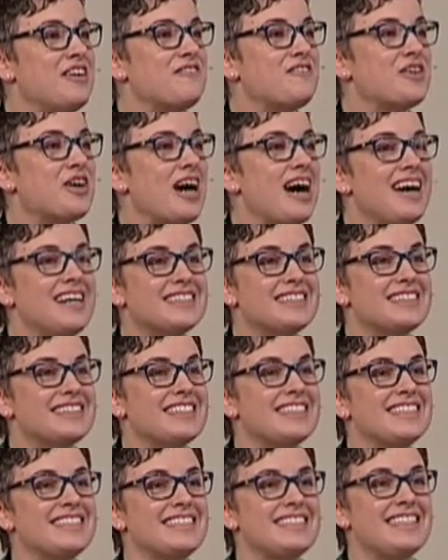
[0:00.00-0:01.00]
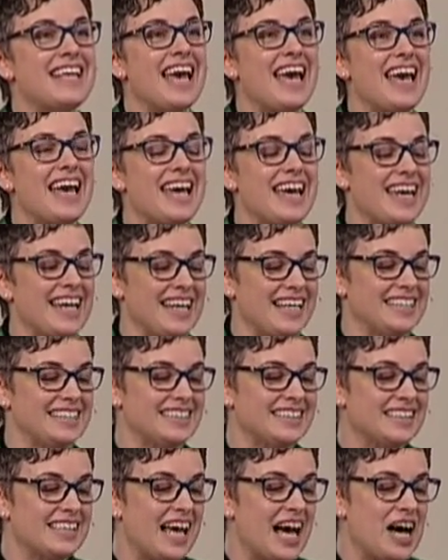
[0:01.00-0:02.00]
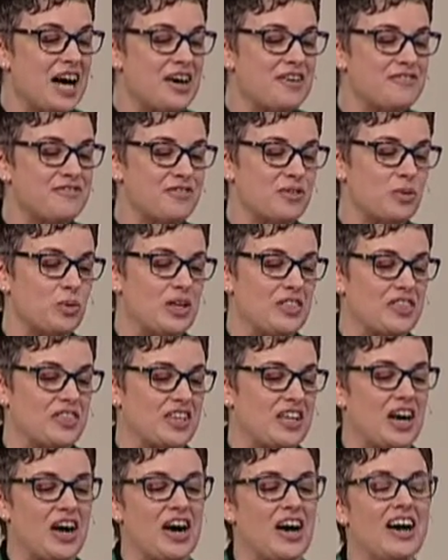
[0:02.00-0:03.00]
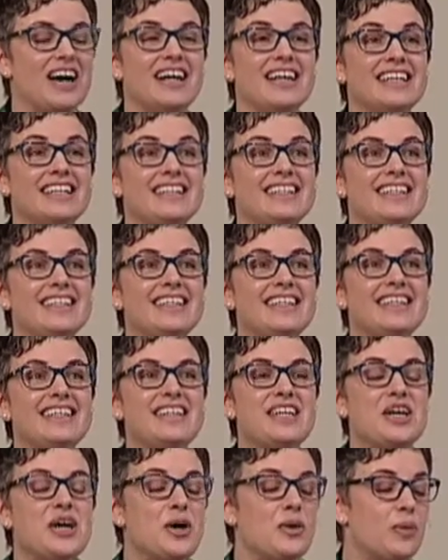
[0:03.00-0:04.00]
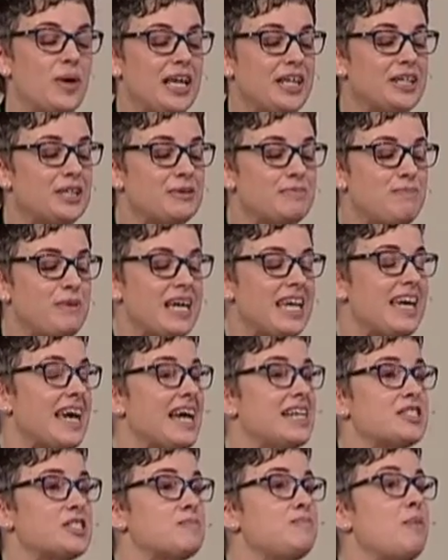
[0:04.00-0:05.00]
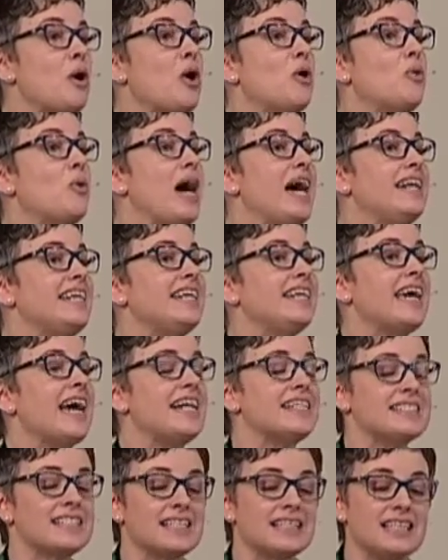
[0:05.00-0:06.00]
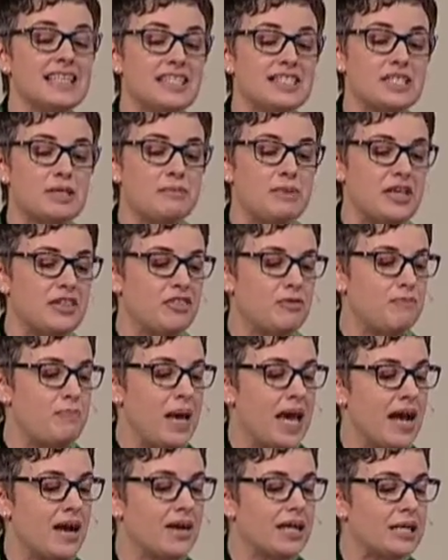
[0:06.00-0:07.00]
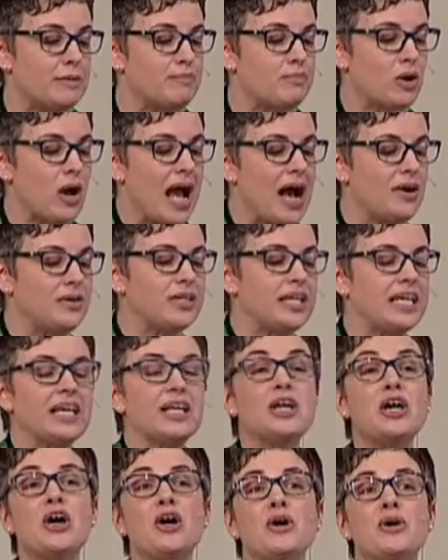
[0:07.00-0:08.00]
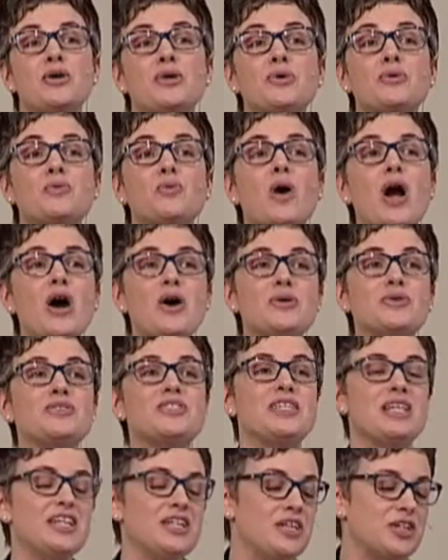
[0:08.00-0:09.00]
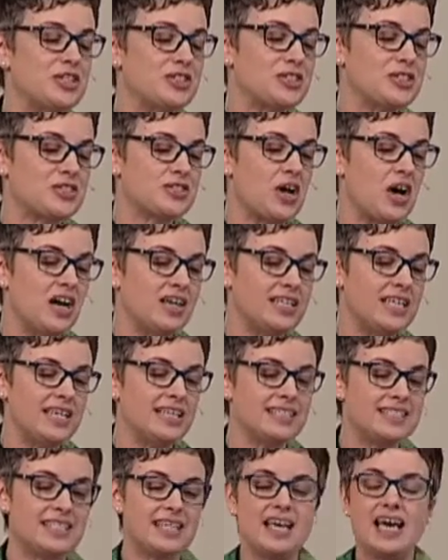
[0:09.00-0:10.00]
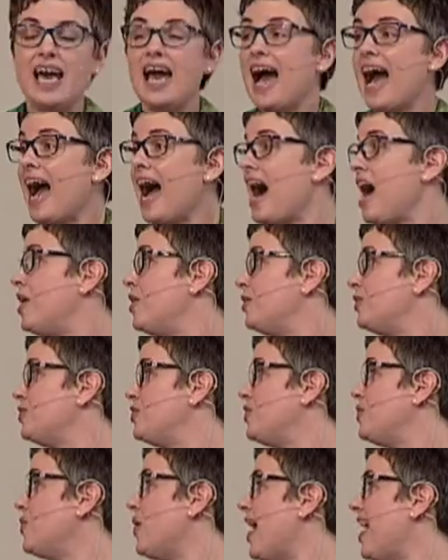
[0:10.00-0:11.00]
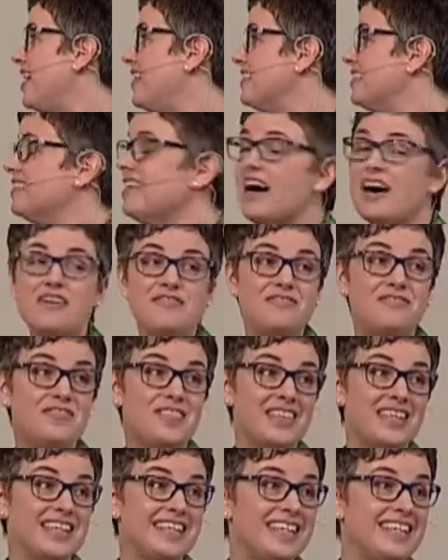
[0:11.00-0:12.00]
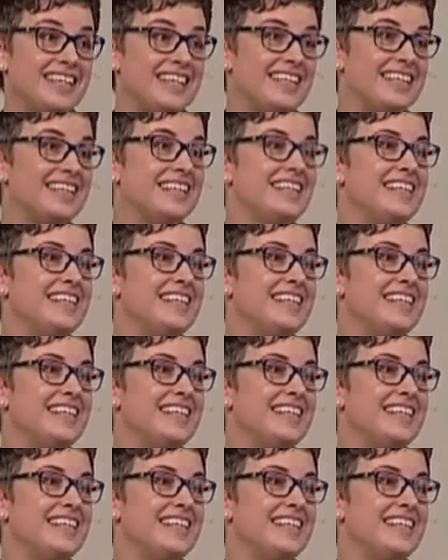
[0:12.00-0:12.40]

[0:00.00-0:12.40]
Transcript: for us to stay in love with God. We could be as poetic as Elizabeth Barrett Browning, who wrote in her sonnet, "How do I love thee?